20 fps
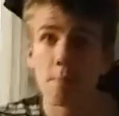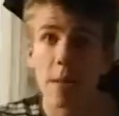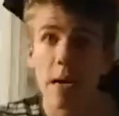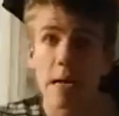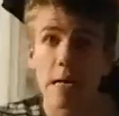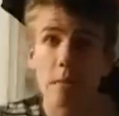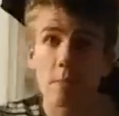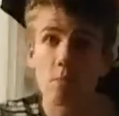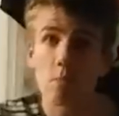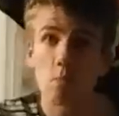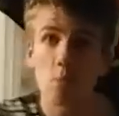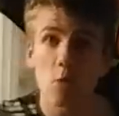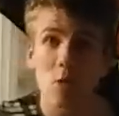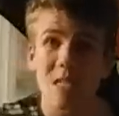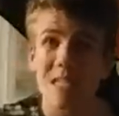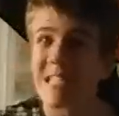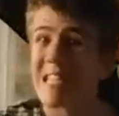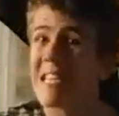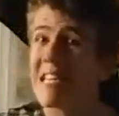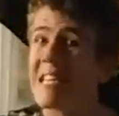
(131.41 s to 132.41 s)
Ben
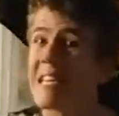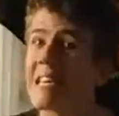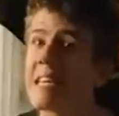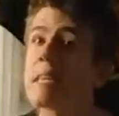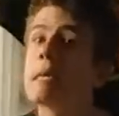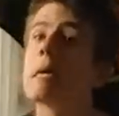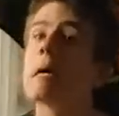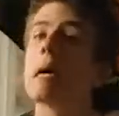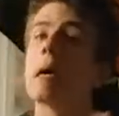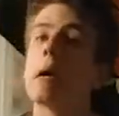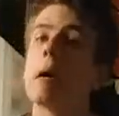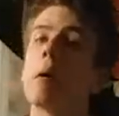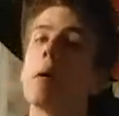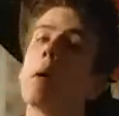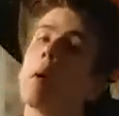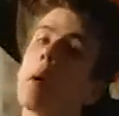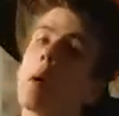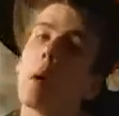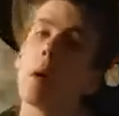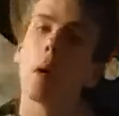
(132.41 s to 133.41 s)
was needy,
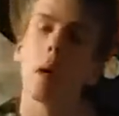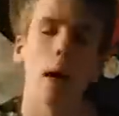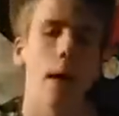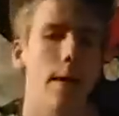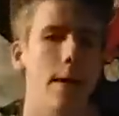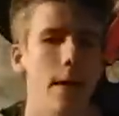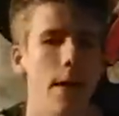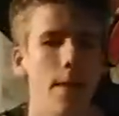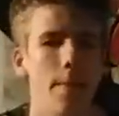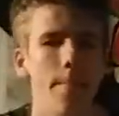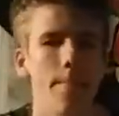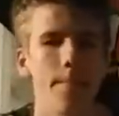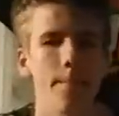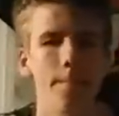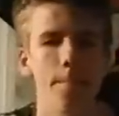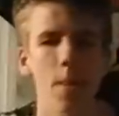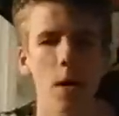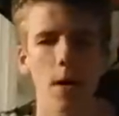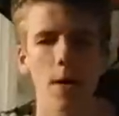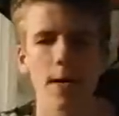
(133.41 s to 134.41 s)
yeah,
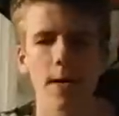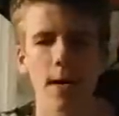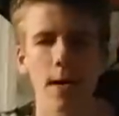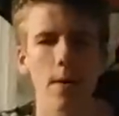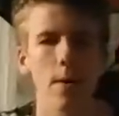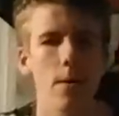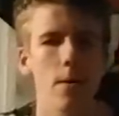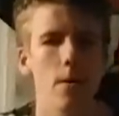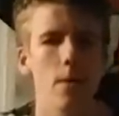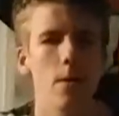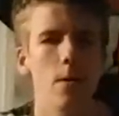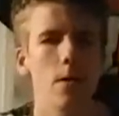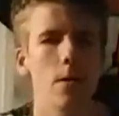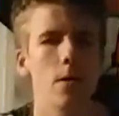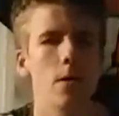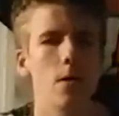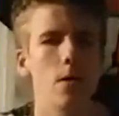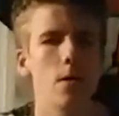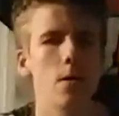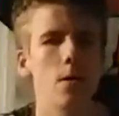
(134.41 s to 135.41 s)
but yeah,
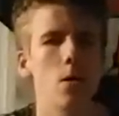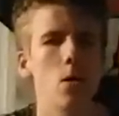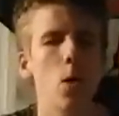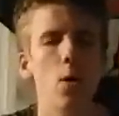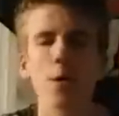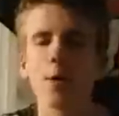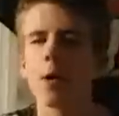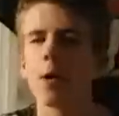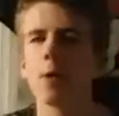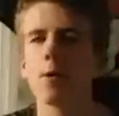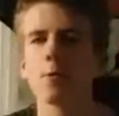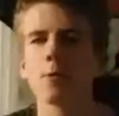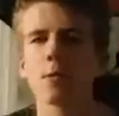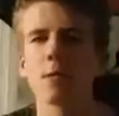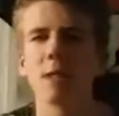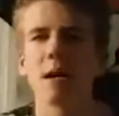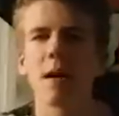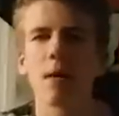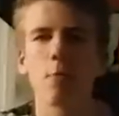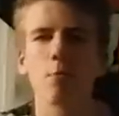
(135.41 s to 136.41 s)
Lauren knows
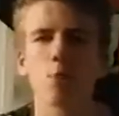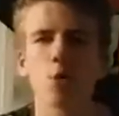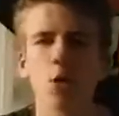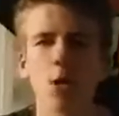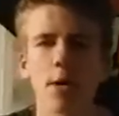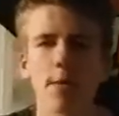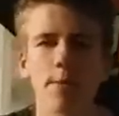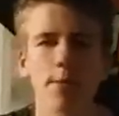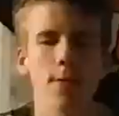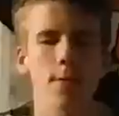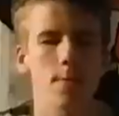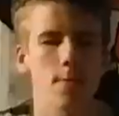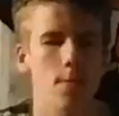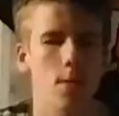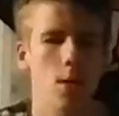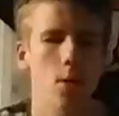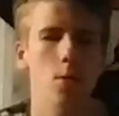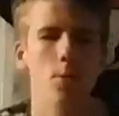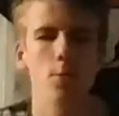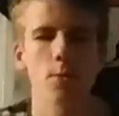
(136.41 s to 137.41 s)
now, Sharon
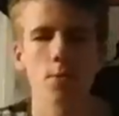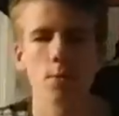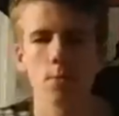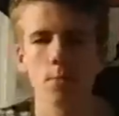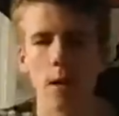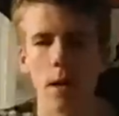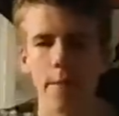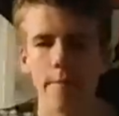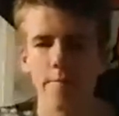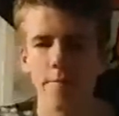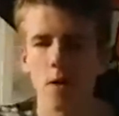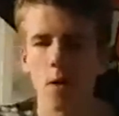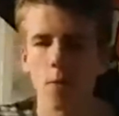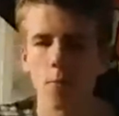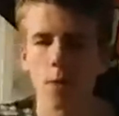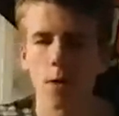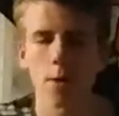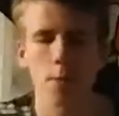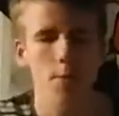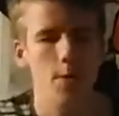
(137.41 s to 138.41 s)
knows, and Phil
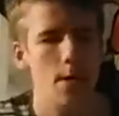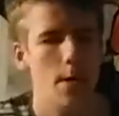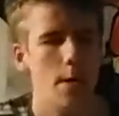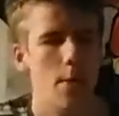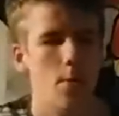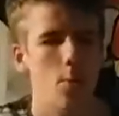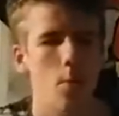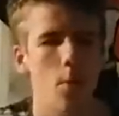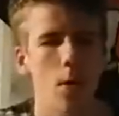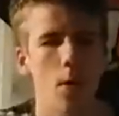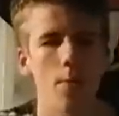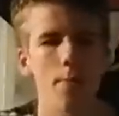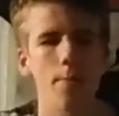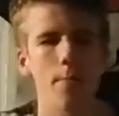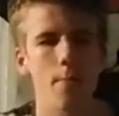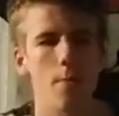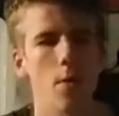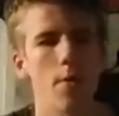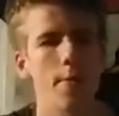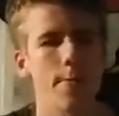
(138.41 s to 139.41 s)
knows, well,
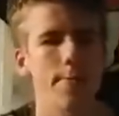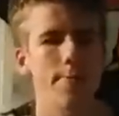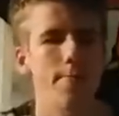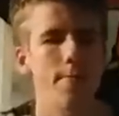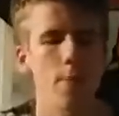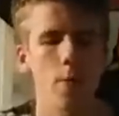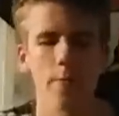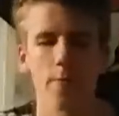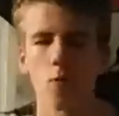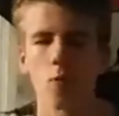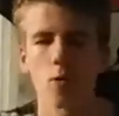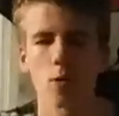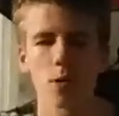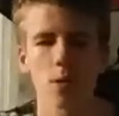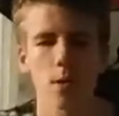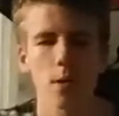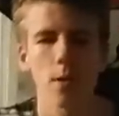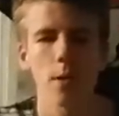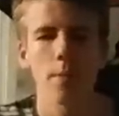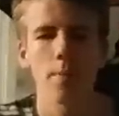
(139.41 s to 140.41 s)
Lauren, of course,
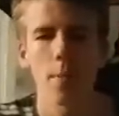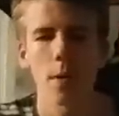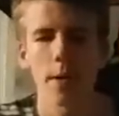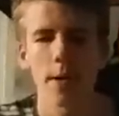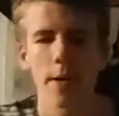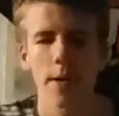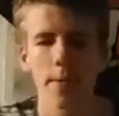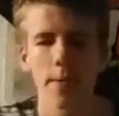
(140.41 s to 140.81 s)
but